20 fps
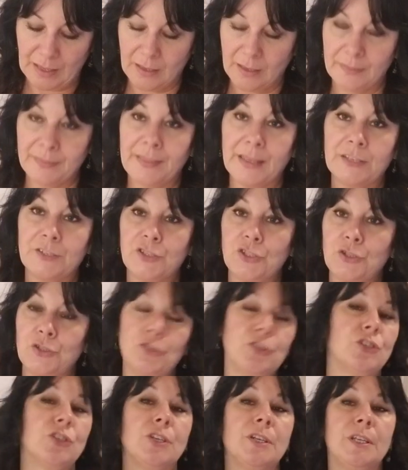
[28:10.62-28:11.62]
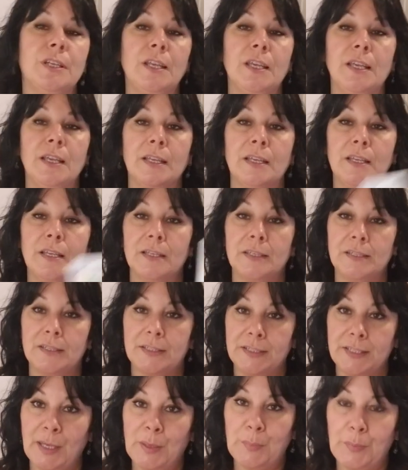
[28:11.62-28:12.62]
that you should
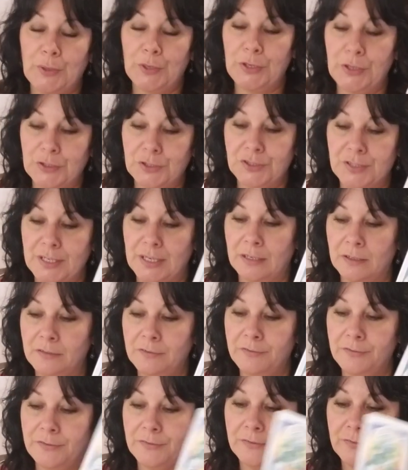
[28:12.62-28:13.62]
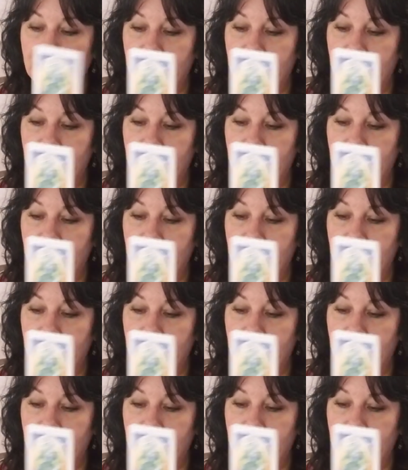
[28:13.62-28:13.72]
temper yourself.